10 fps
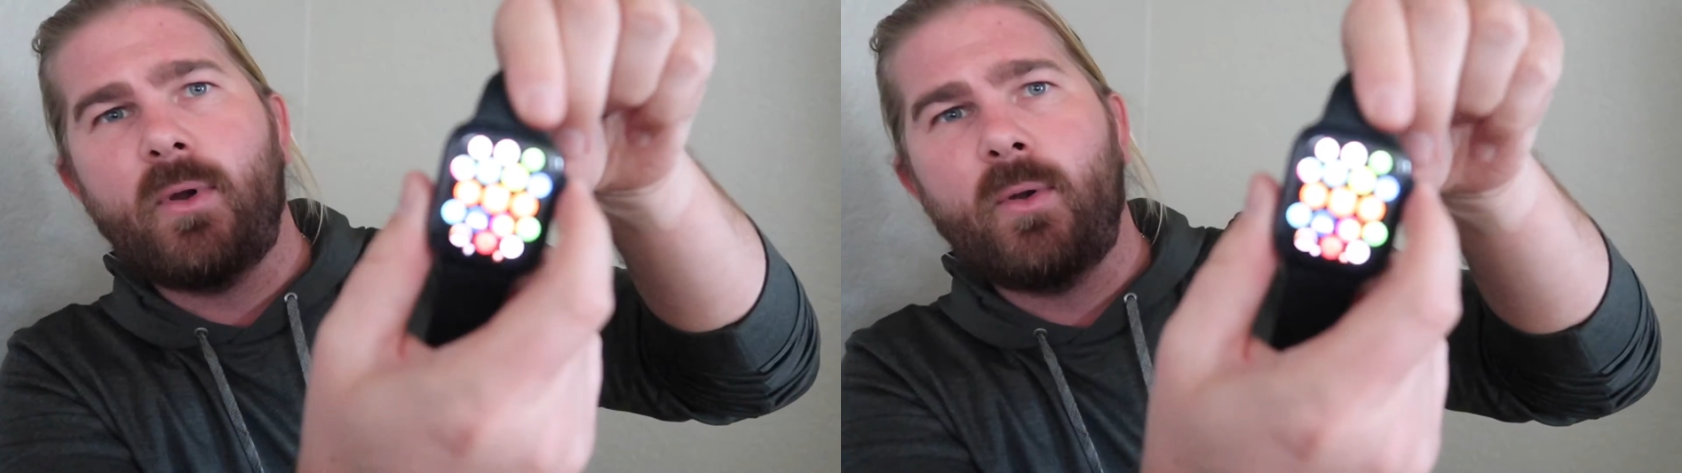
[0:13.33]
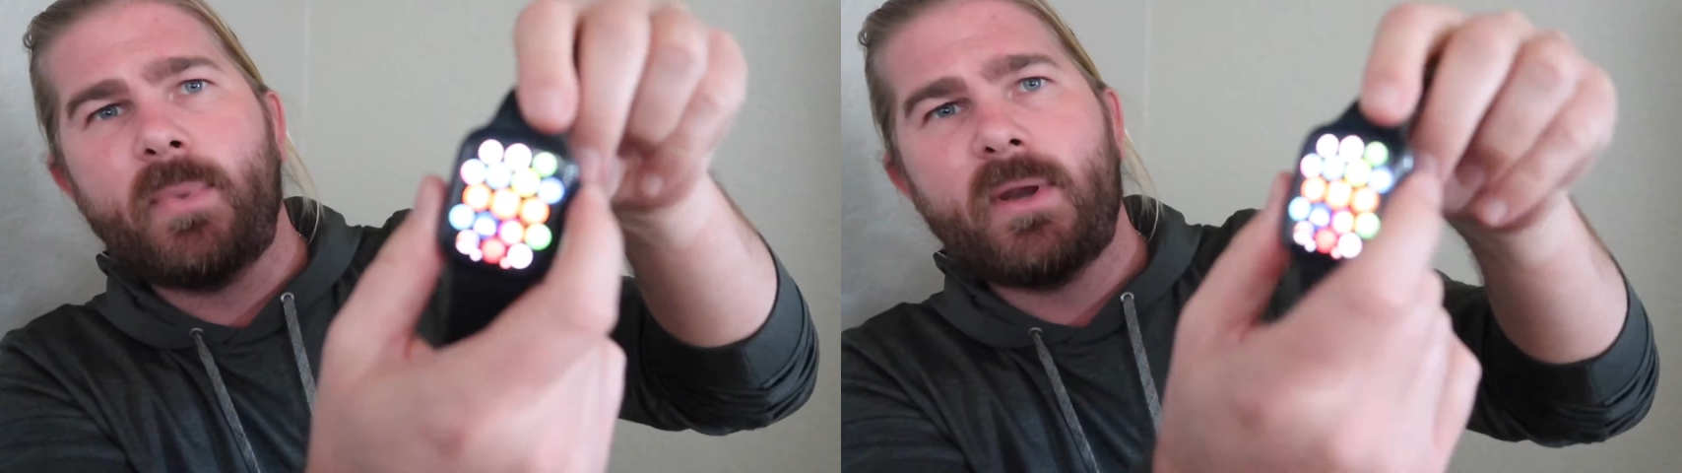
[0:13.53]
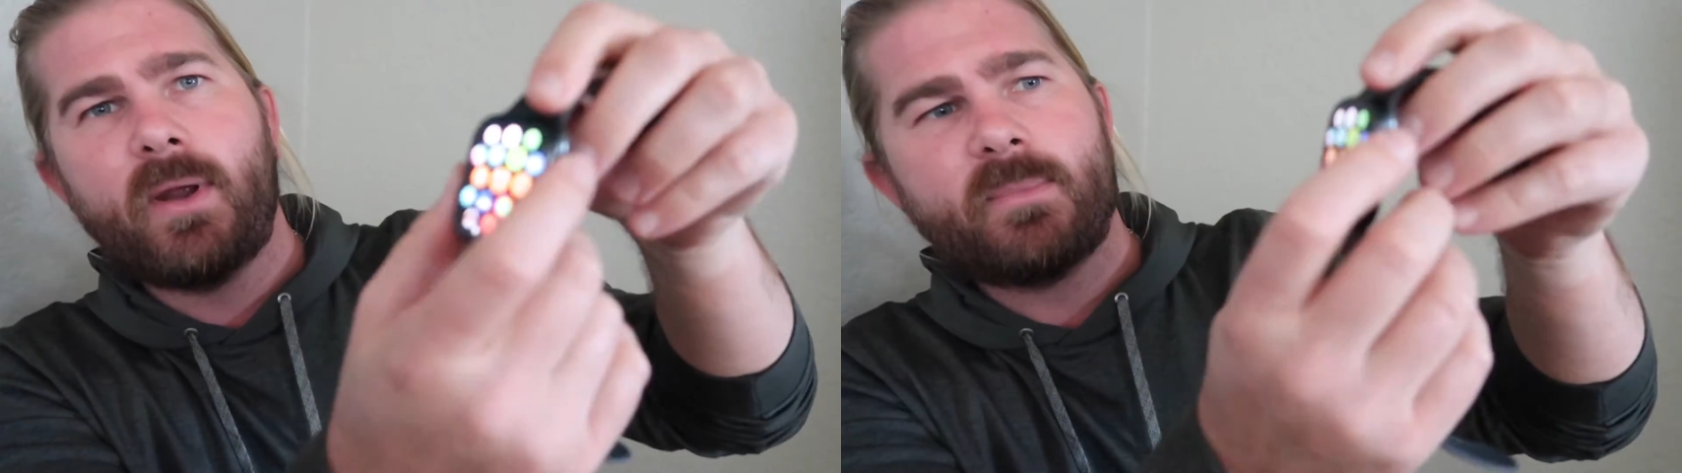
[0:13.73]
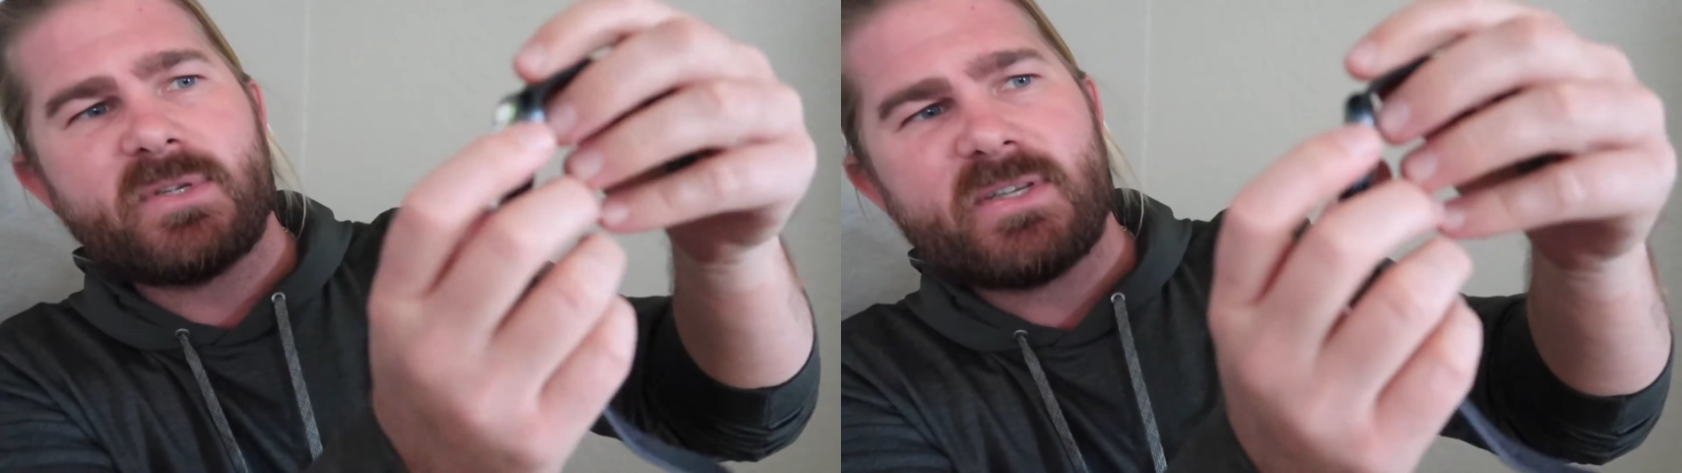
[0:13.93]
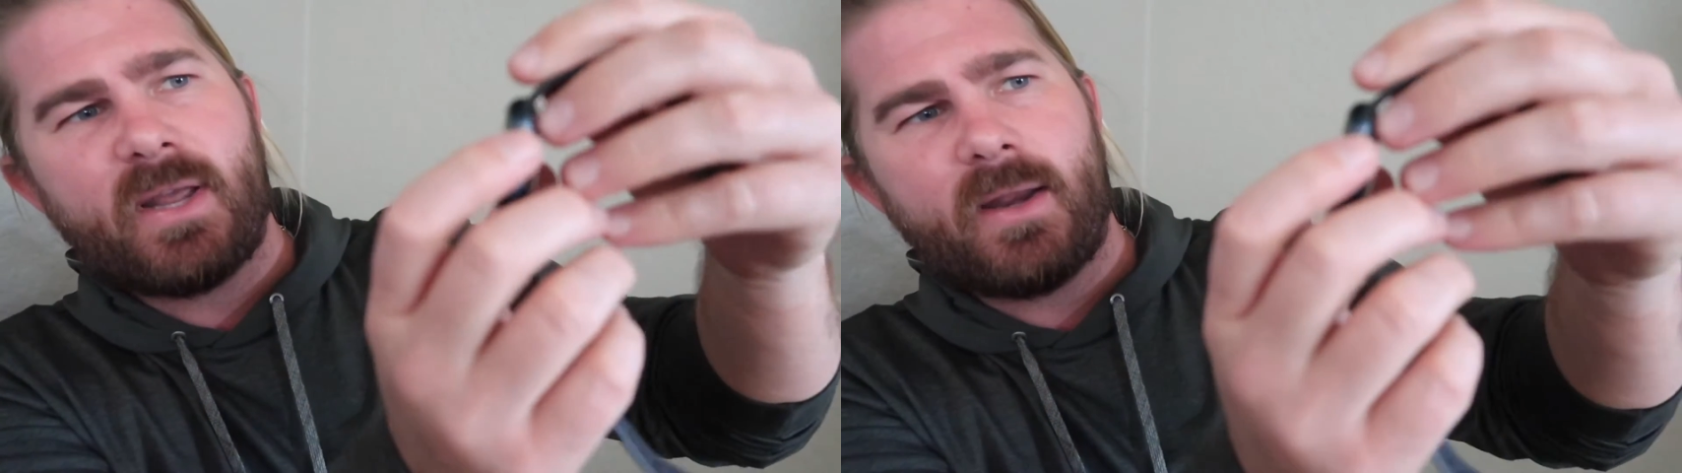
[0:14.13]
open up
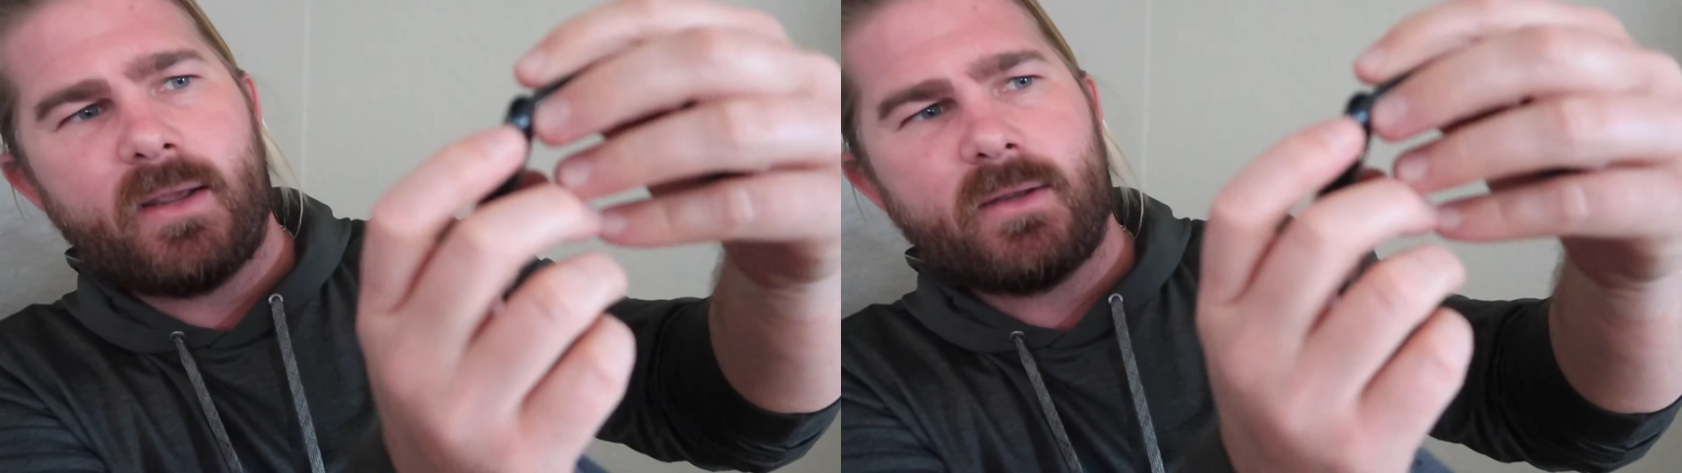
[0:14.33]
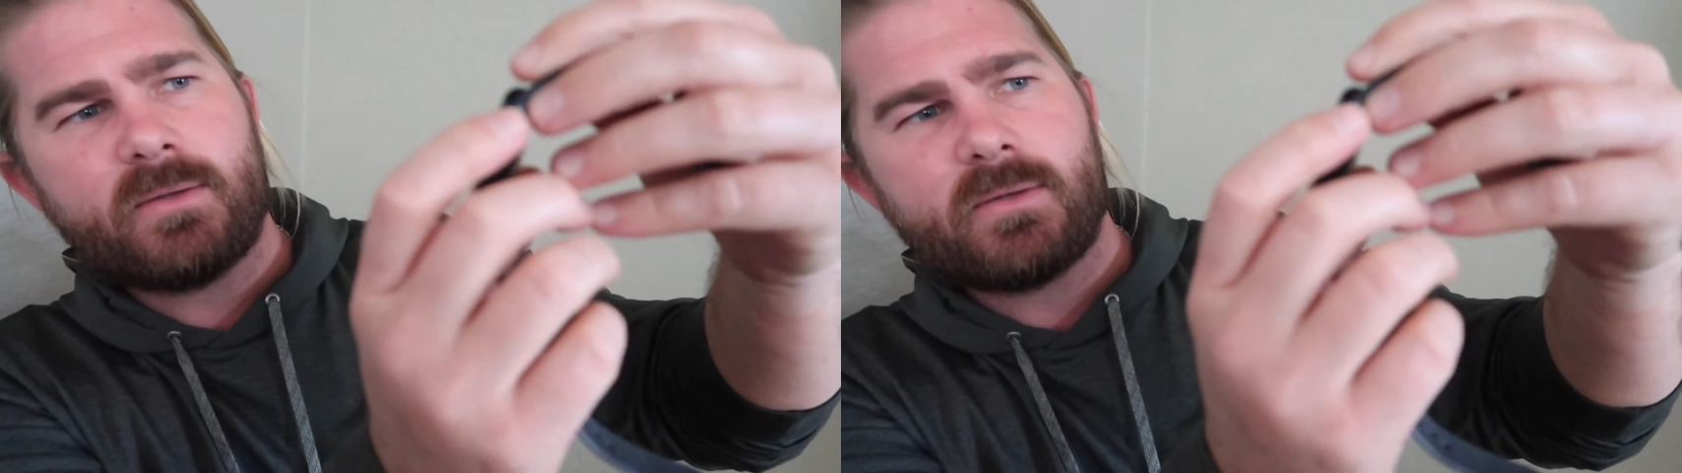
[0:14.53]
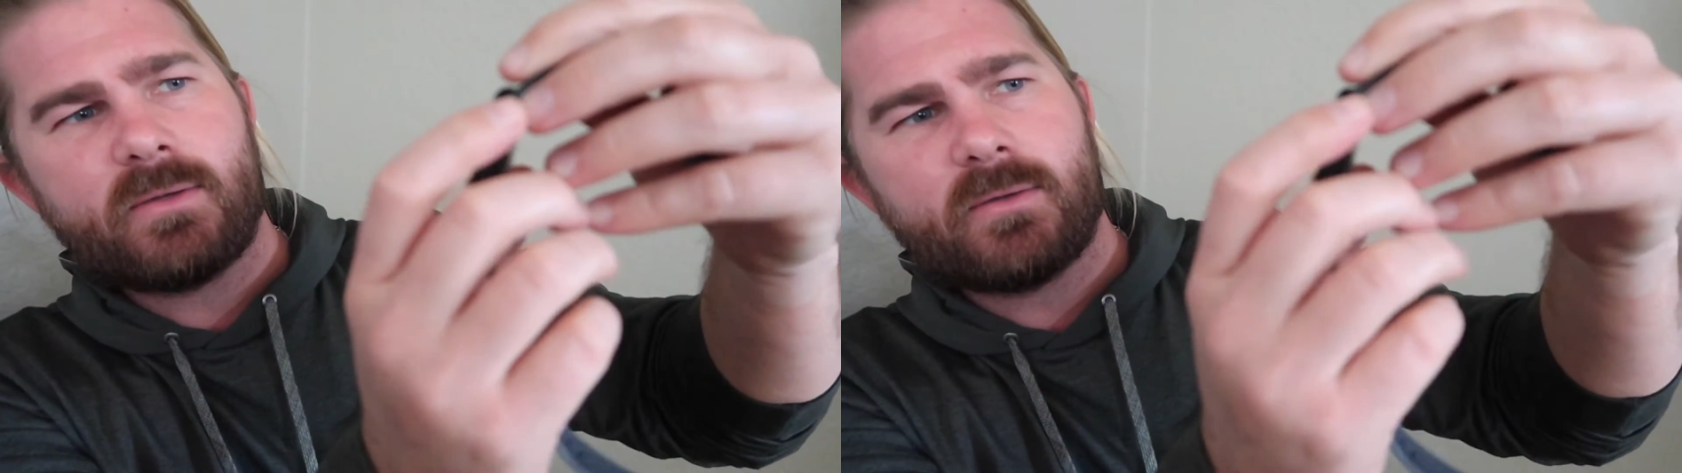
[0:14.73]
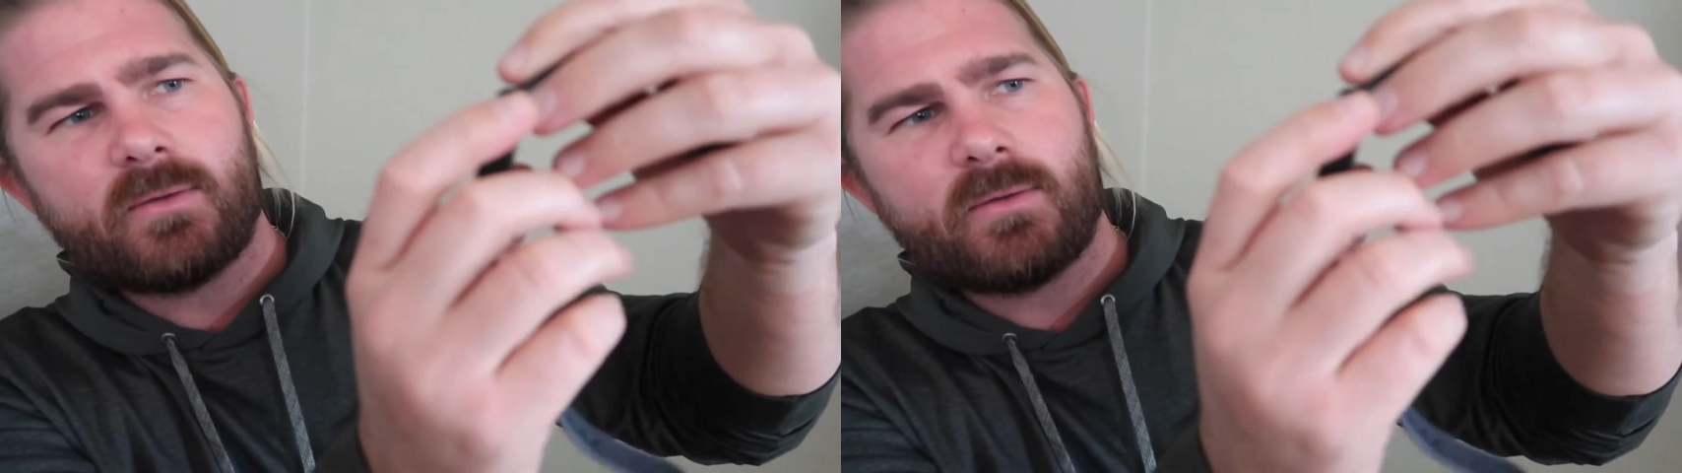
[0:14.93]
settings.